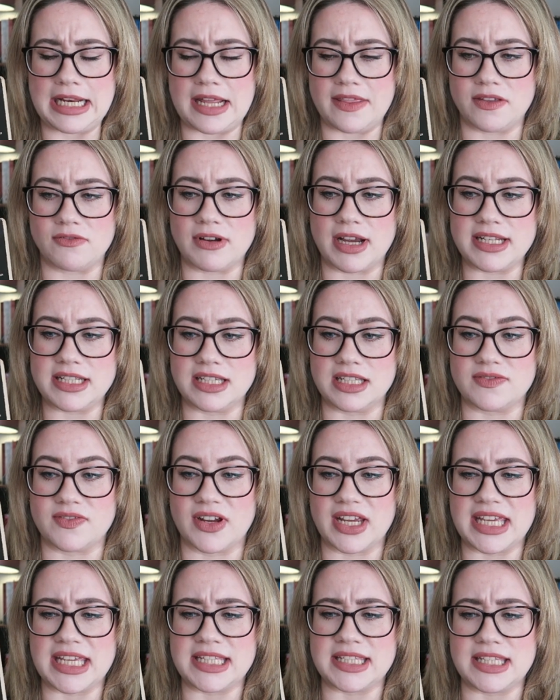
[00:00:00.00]
Like, the writing is
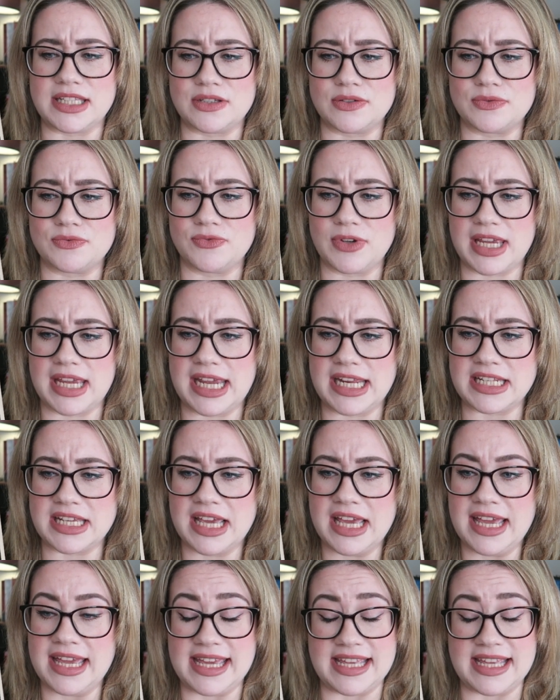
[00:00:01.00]
very easy to read,